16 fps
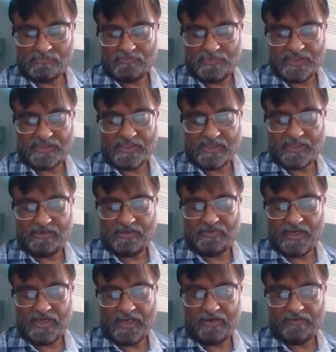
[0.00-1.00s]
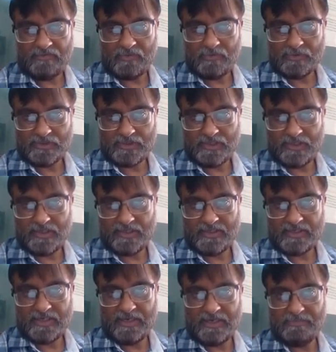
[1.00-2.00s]
basically we have to study
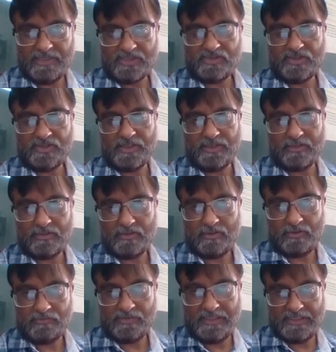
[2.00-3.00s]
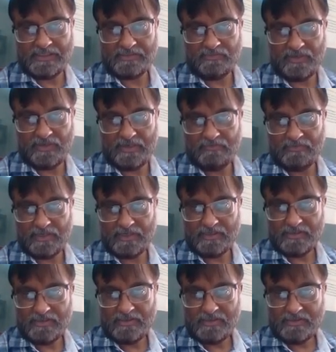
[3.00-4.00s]
the chemistry of these flavoring
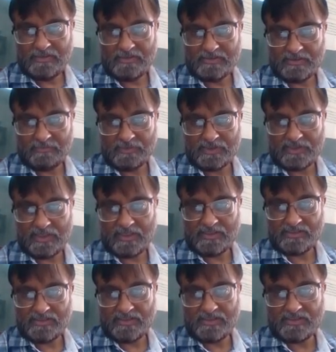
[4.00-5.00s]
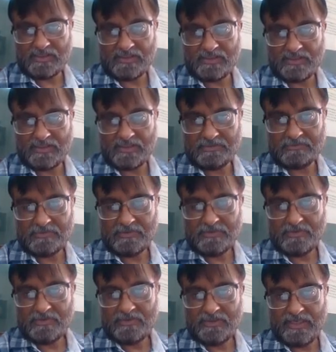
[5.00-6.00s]
substances in the
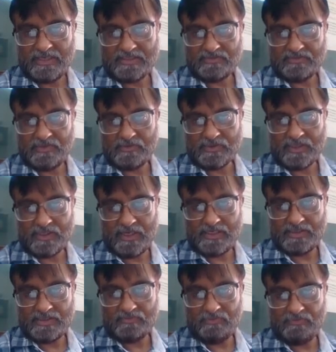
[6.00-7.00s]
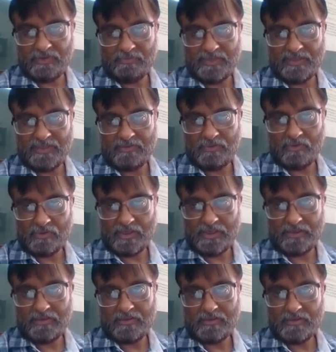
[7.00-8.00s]
next few slides we will be
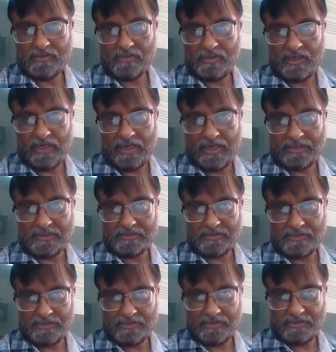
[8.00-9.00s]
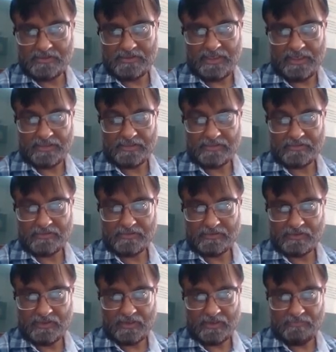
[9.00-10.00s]
looking at uh, that
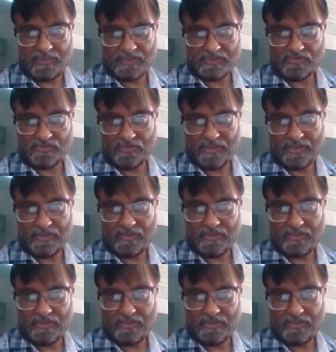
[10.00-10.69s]
chemistry.